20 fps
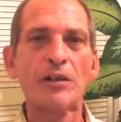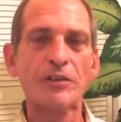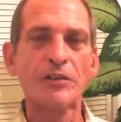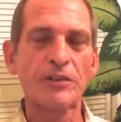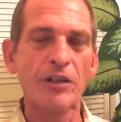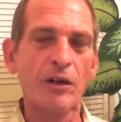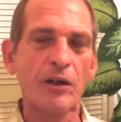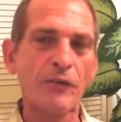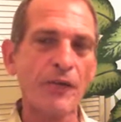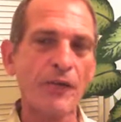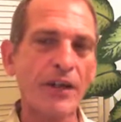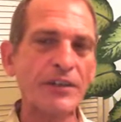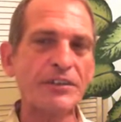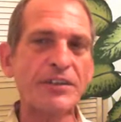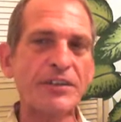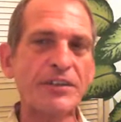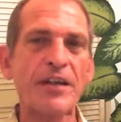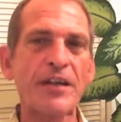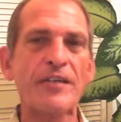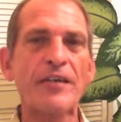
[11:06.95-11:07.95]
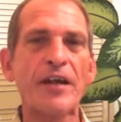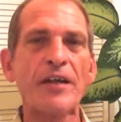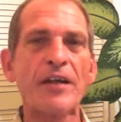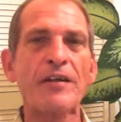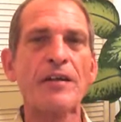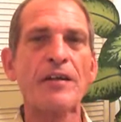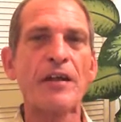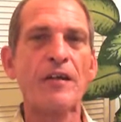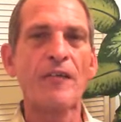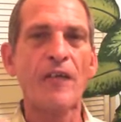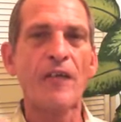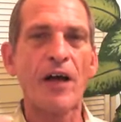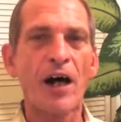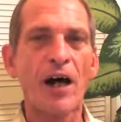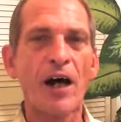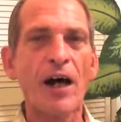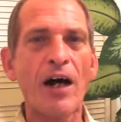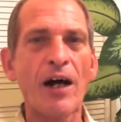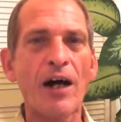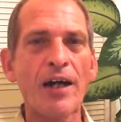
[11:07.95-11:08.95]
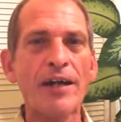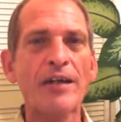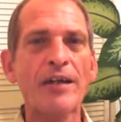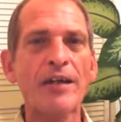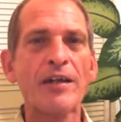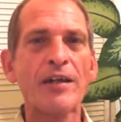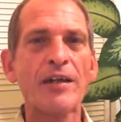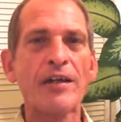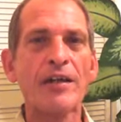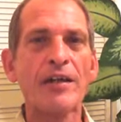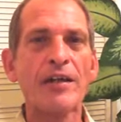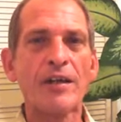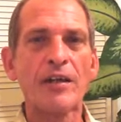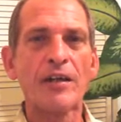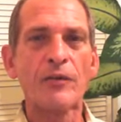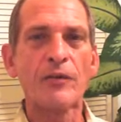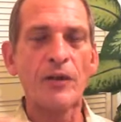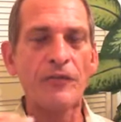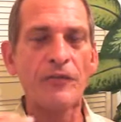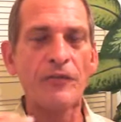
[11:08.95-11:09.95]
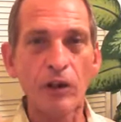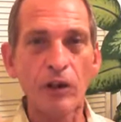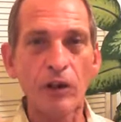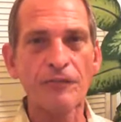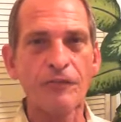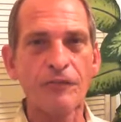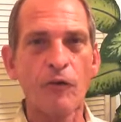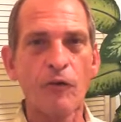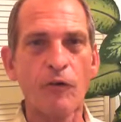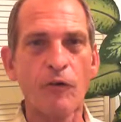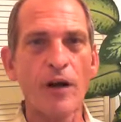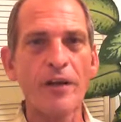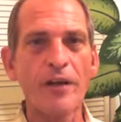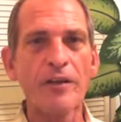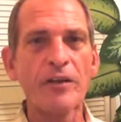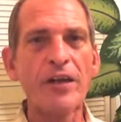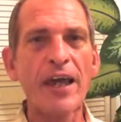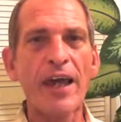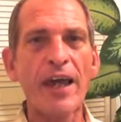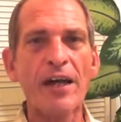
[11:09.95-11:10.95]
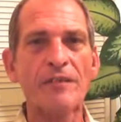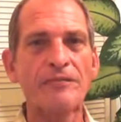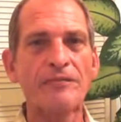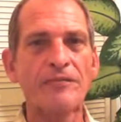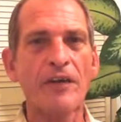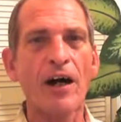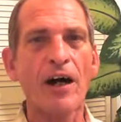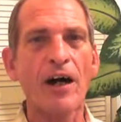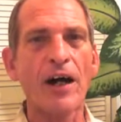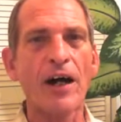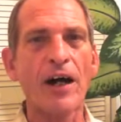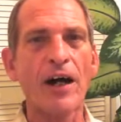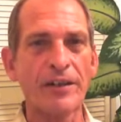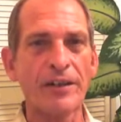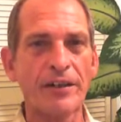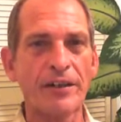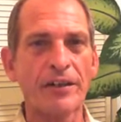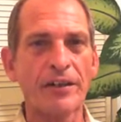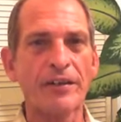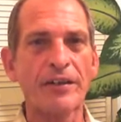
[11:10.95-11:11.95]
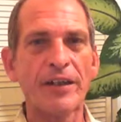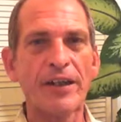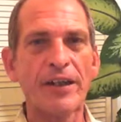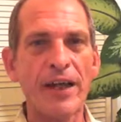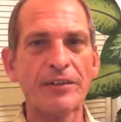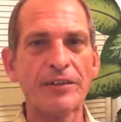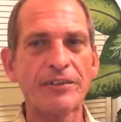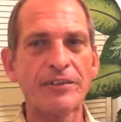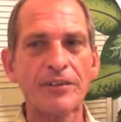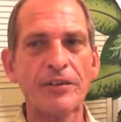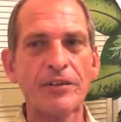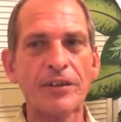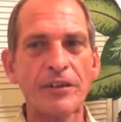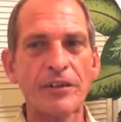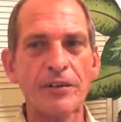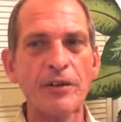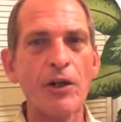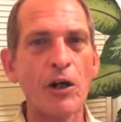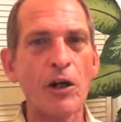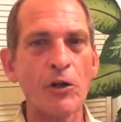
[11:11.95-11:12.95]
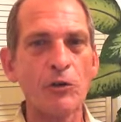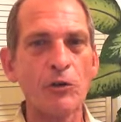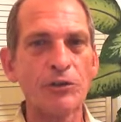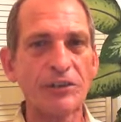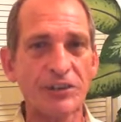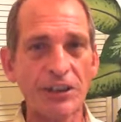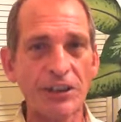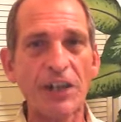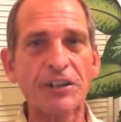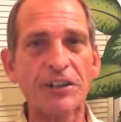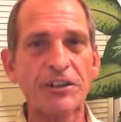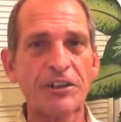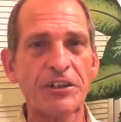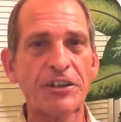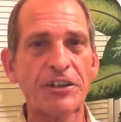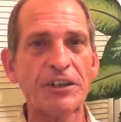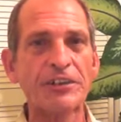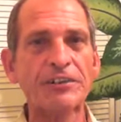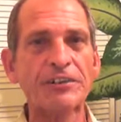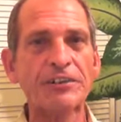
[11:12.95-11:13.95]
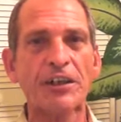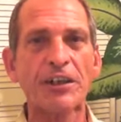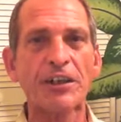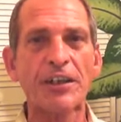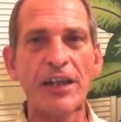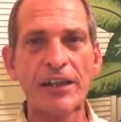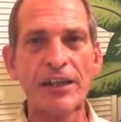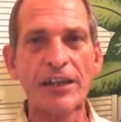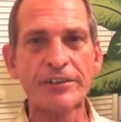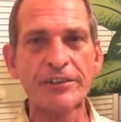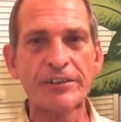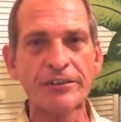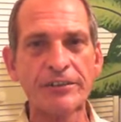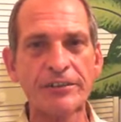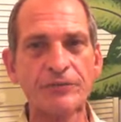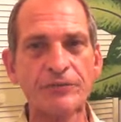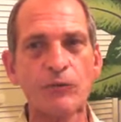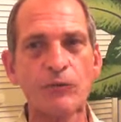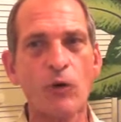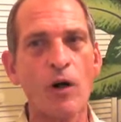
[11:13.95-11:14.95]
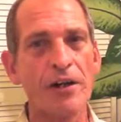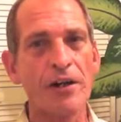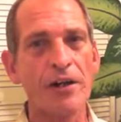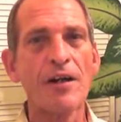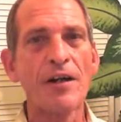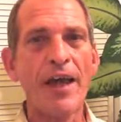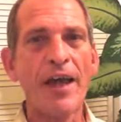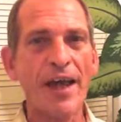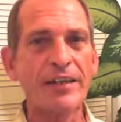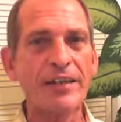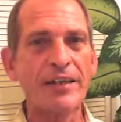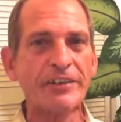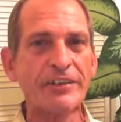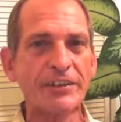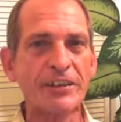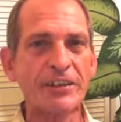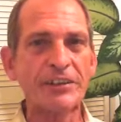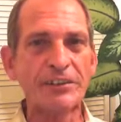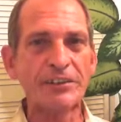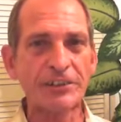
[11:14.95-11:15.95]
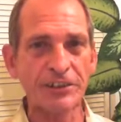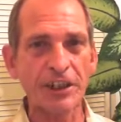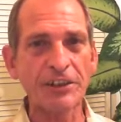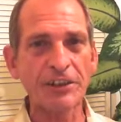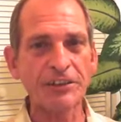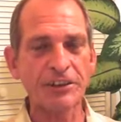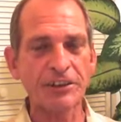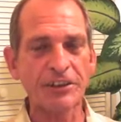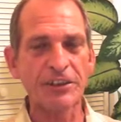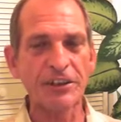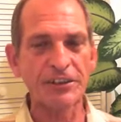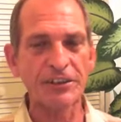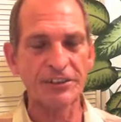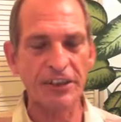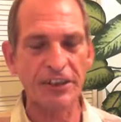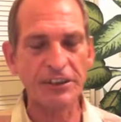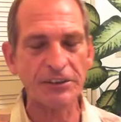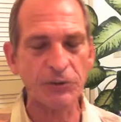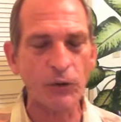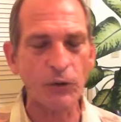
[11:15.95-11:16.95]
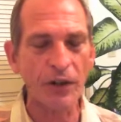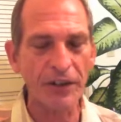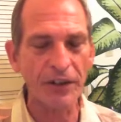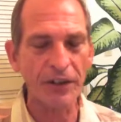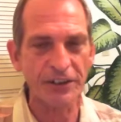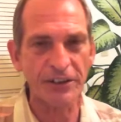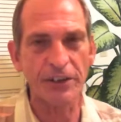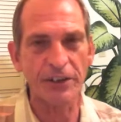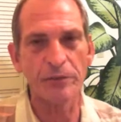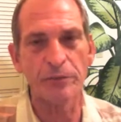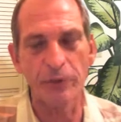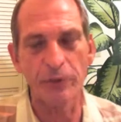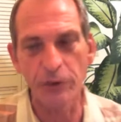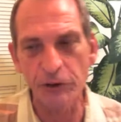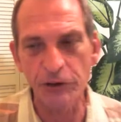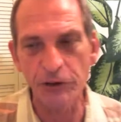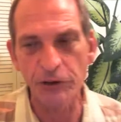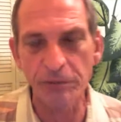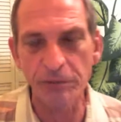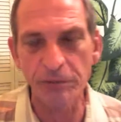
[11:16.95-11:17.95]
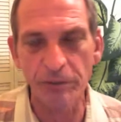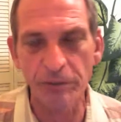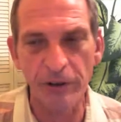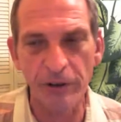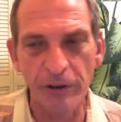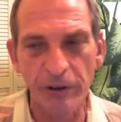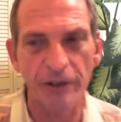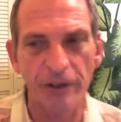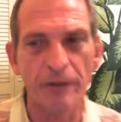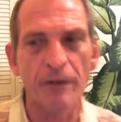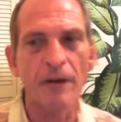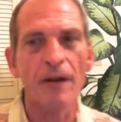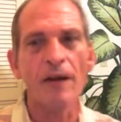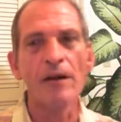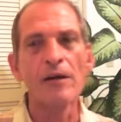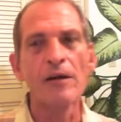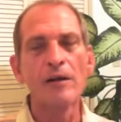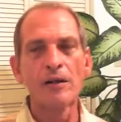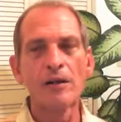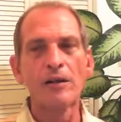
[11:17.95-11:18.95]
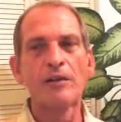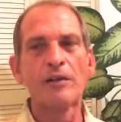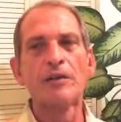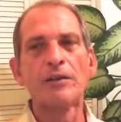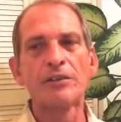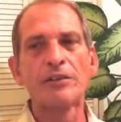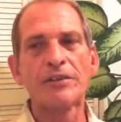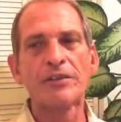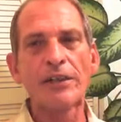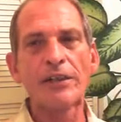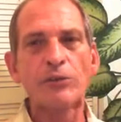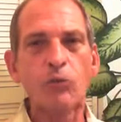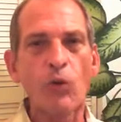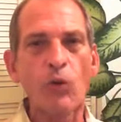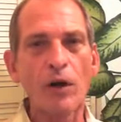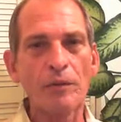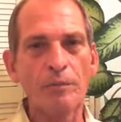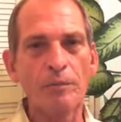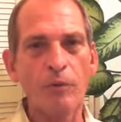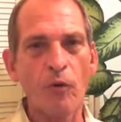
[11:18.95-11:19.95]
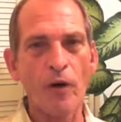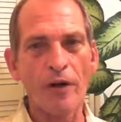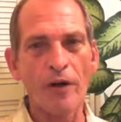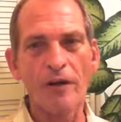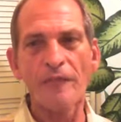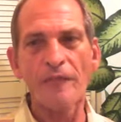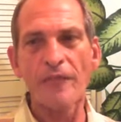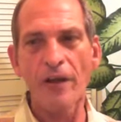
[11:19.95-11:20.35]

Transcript: So they say that the I, if you look for it, you can't find it. It has no suchness. A glass of water has suchness. That's the way the Zen Buddhists put it. So that's one pointer.